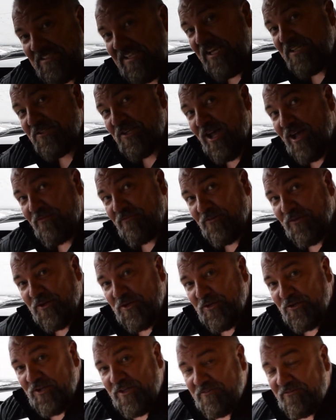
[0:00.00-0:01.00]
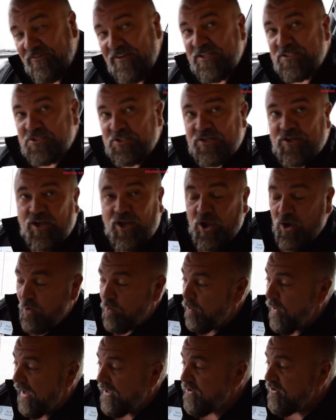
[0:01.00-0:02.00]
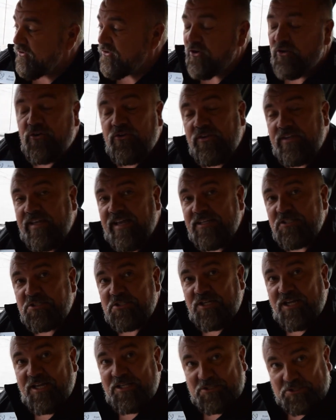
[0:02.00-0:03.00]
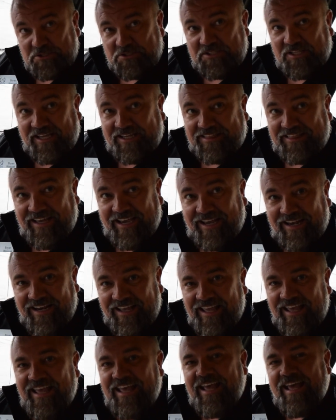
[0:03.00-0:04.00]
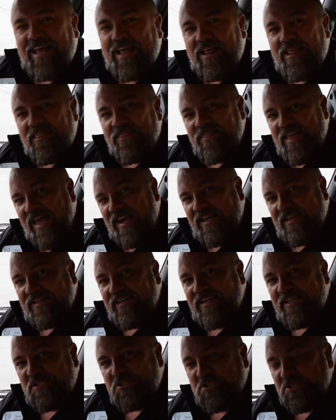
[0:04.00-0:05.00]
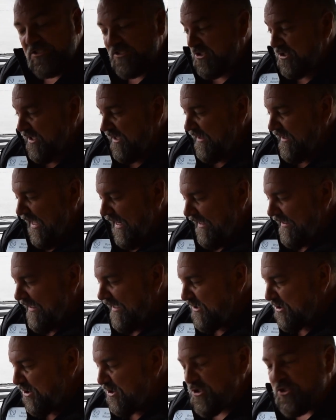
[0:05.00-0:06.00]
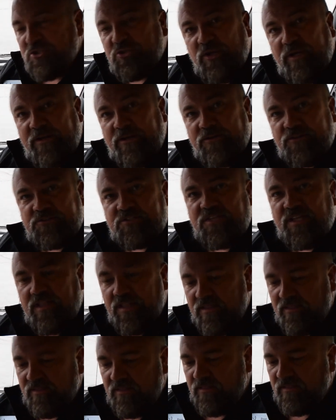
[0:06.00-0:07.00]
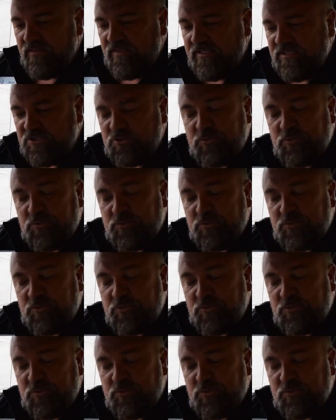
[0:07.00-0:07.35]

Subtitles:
does offer a unique feature. When you turn the engine on just like that, that ignition triggers the